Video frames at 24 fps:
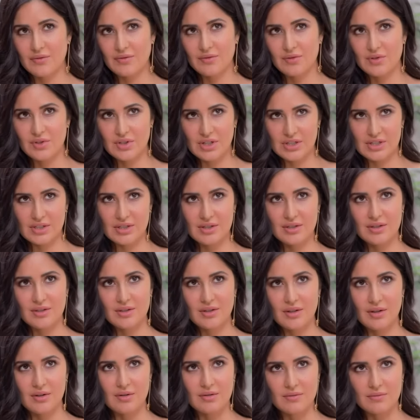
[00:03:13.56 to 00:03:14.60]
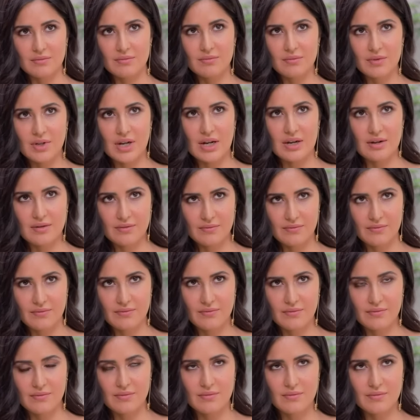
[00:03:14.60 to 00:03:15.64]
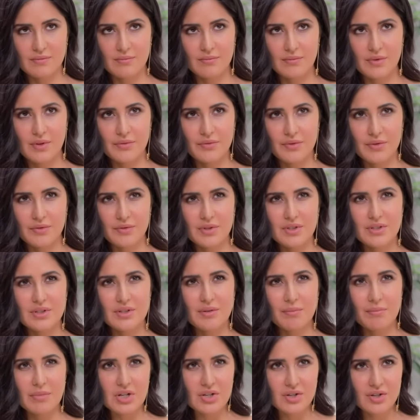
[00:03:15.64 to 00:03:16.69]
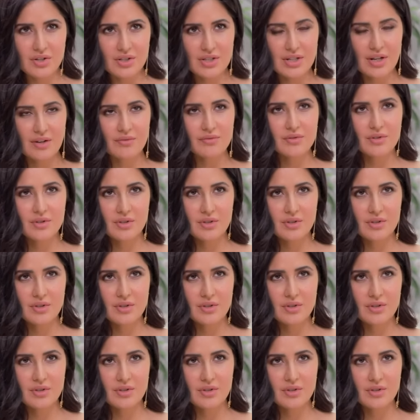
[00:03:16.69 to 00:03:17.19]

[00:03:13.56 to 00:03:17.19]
you just, if you just submit yourself to